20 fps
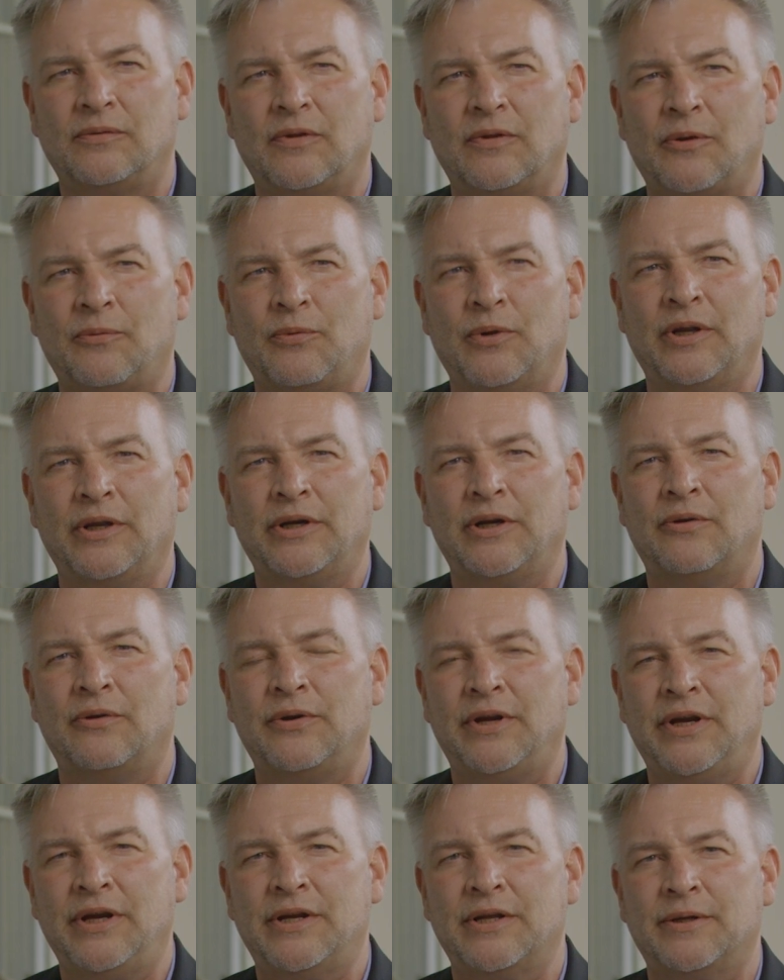They really
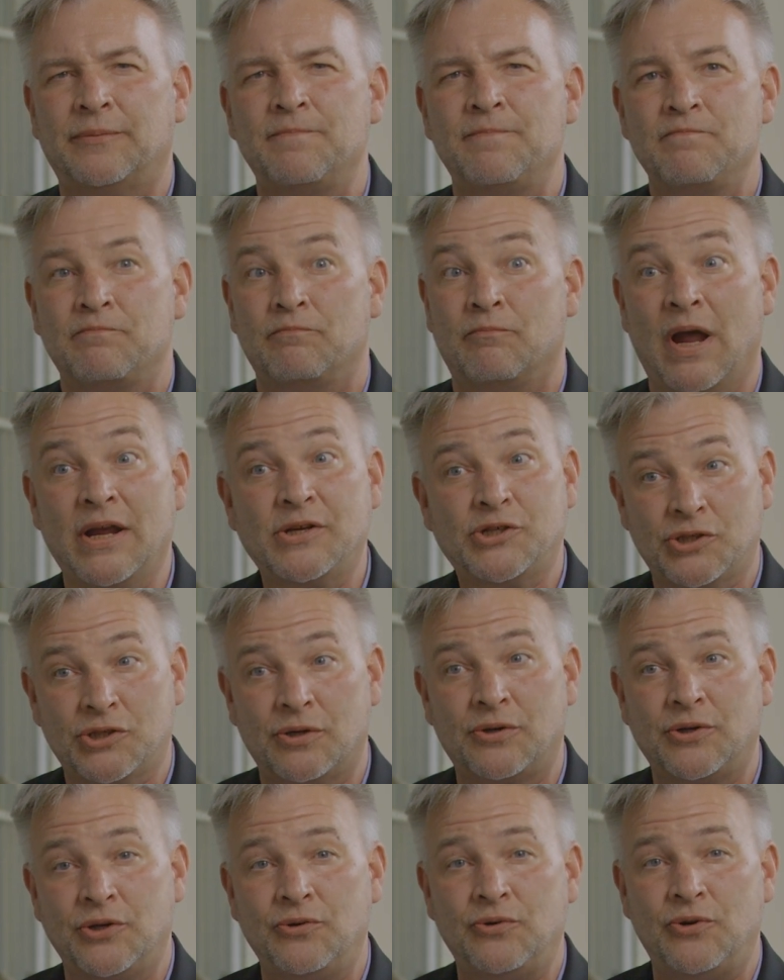don't need to. Make
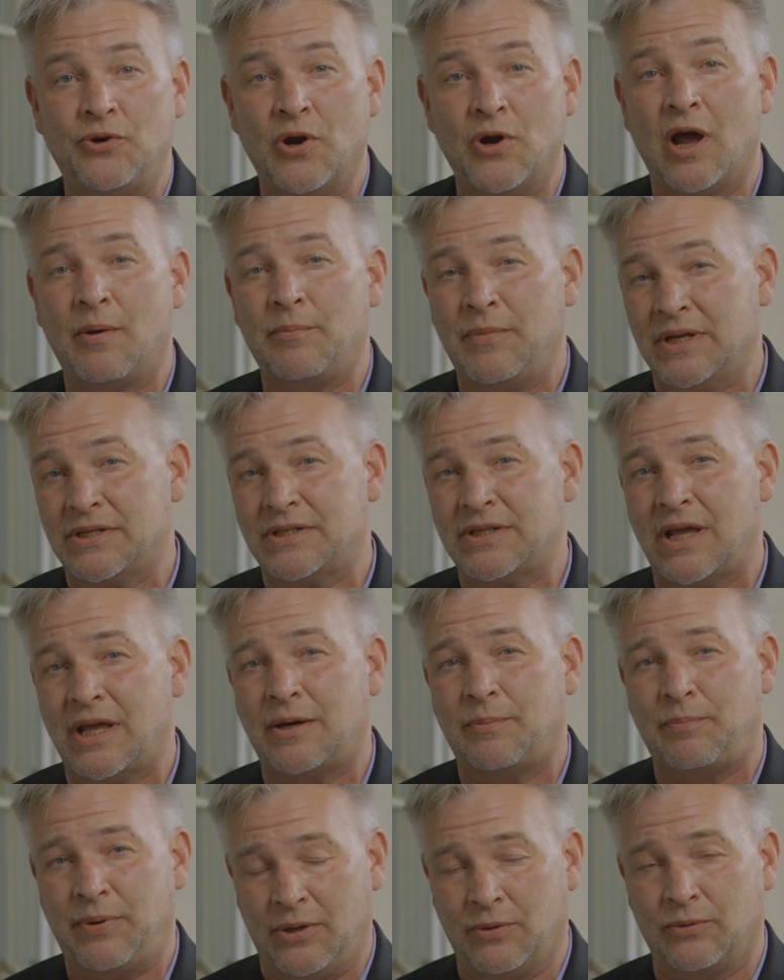sure you do not miss
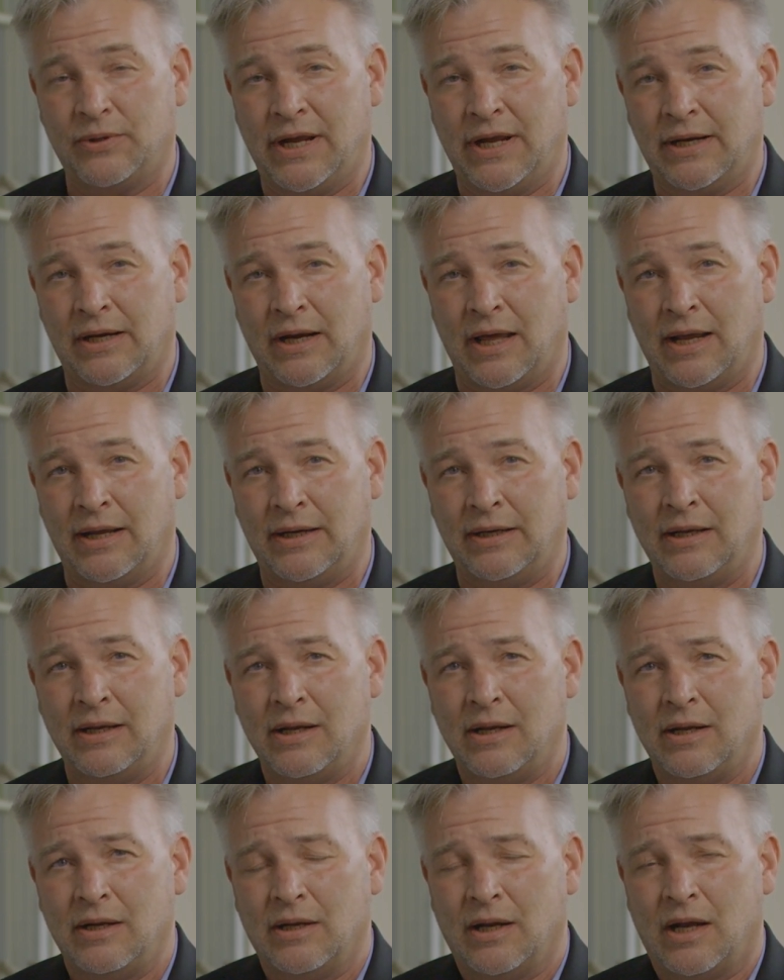that appeal deadline.
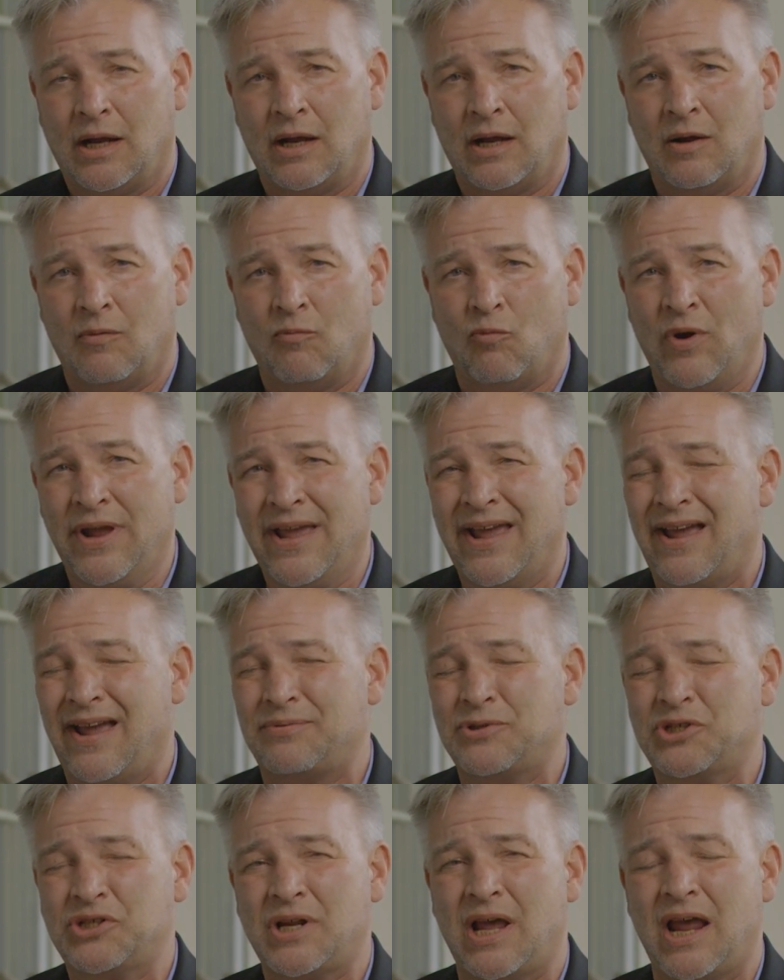We
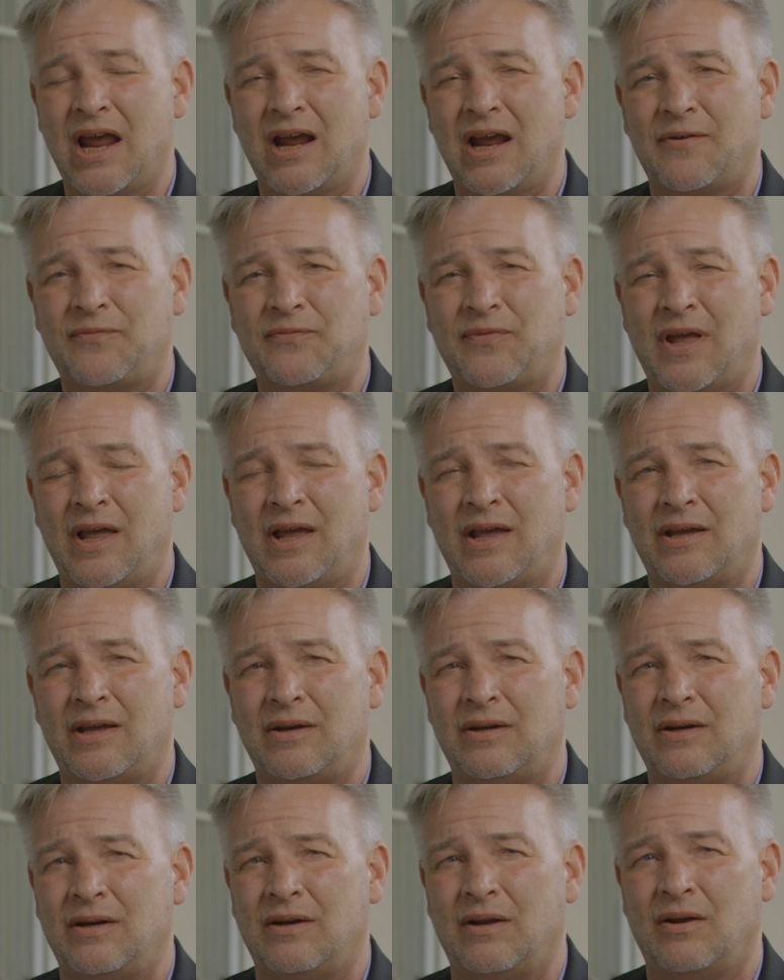have staff that
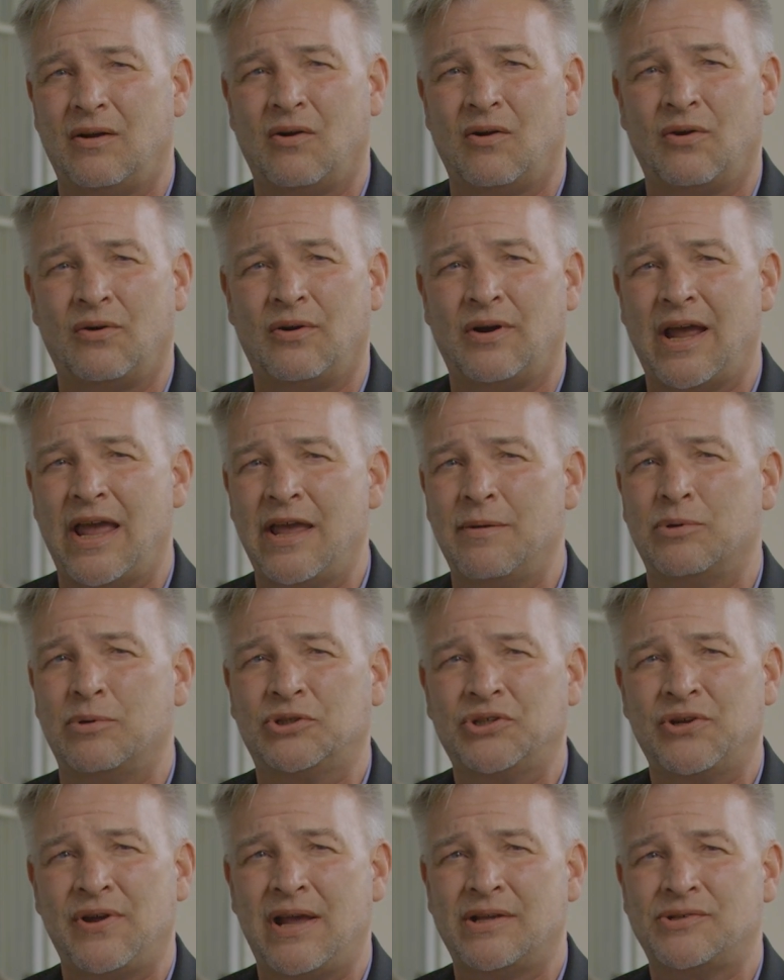are able
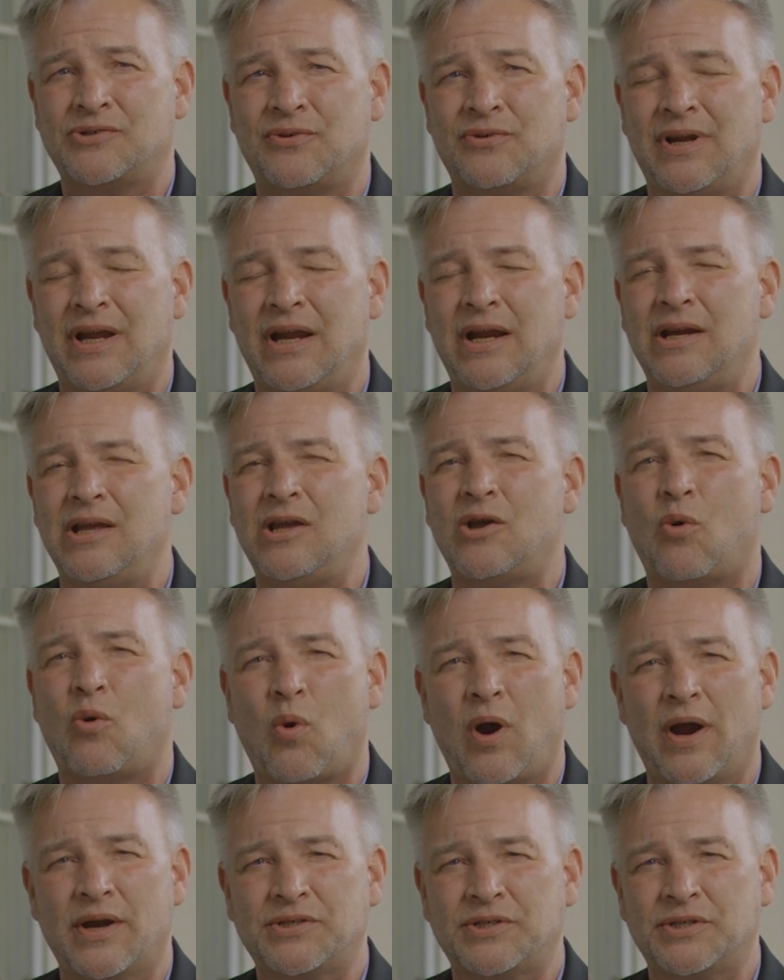to answer any
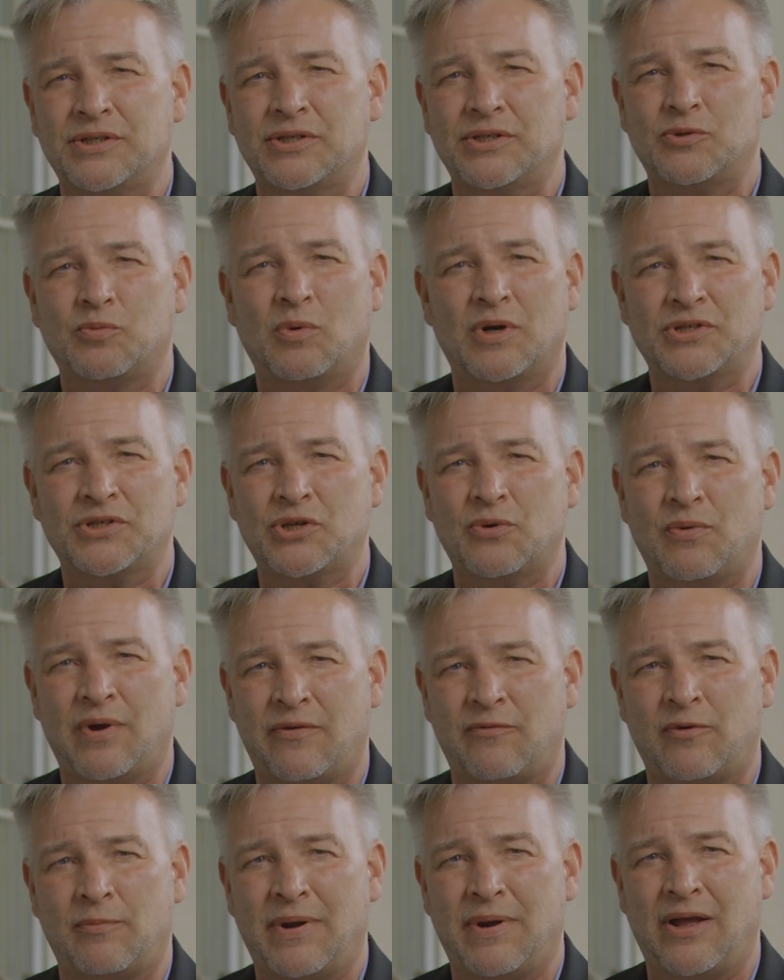questions
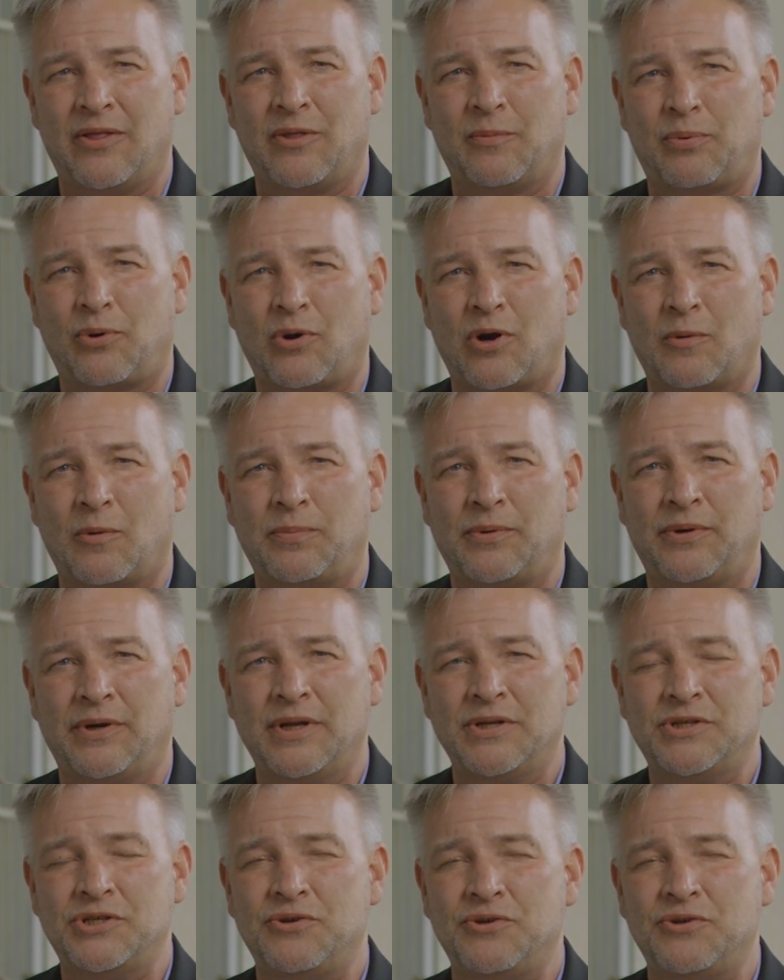whatsoever about the properties.